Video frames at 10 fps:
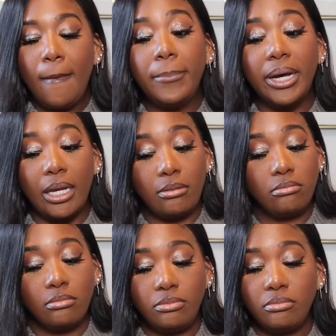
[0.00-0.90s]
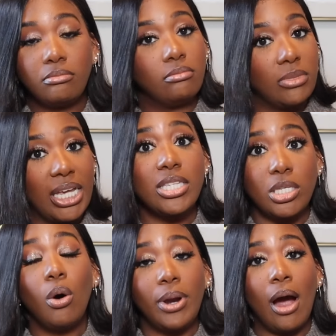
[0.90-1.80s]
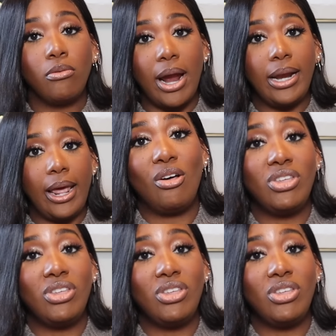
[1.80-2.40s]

but it's sold out right now.